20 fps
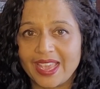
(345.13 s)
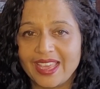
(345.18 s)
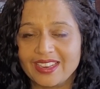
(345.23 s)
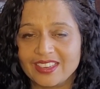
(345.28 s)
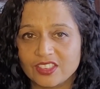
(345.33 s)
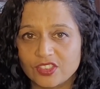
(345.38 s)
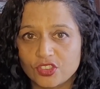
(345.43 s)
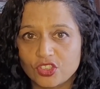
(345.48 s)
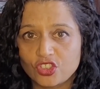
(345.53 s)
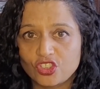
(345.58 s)
It
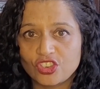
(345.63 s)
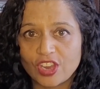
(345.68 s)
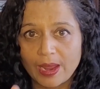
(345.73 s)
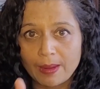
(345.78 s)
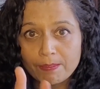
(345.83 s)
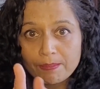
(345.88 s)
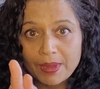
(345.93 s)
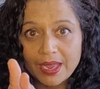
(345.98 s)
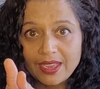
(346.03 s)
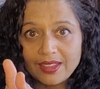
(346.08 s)
is
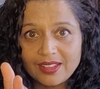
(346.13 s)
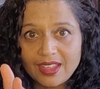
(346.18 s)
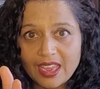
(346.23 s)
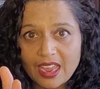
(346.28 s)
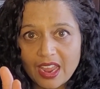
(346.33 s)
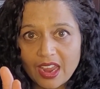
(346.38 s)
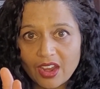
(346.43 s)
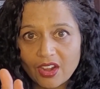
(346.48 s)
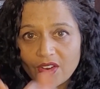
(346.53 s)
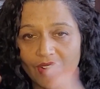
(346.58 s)
shaping
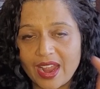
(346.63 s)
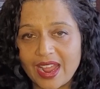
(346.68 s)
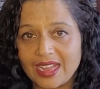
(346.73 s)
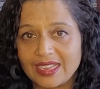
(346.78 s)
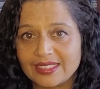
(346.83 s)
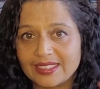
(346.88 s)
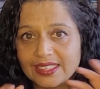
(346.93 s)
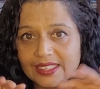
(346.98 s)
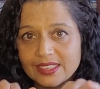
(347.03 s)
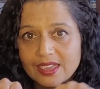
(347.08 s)
the air
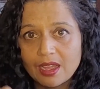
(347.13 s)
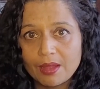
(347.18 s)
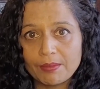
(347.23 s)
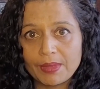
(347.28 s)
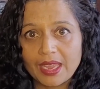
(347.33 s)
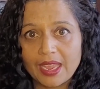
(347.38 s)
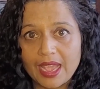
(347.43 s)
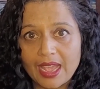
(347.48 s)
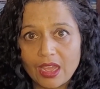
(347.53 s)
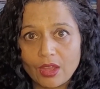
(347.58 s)
as it's
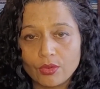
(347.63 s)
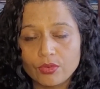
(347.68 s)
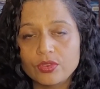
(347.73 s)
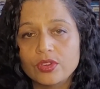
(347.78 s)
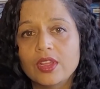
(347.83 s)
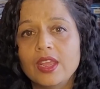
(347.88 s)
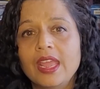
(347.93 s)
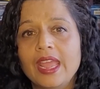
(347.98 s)
coming out,